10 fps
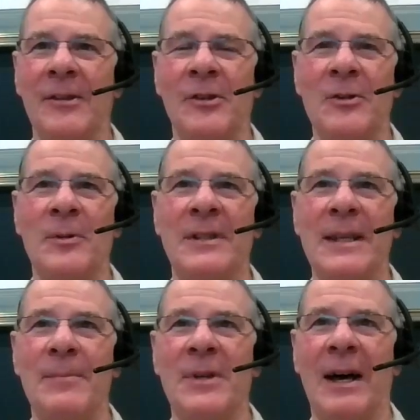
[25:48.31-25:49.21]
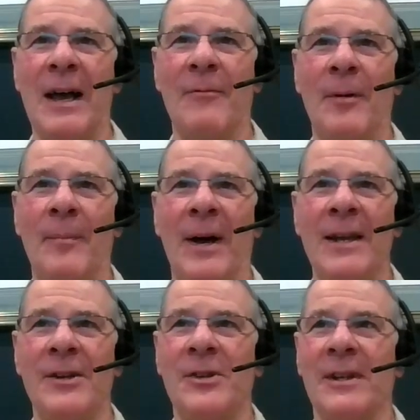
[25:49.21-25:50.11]
us into a deep dive on
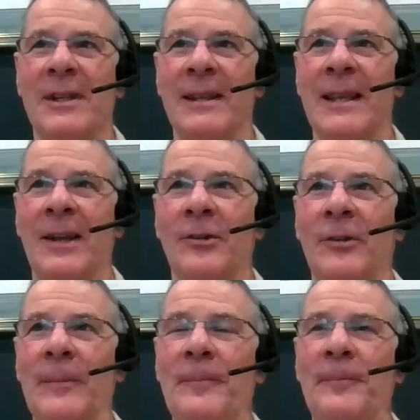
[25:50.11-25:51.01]
binder jetting, thanks.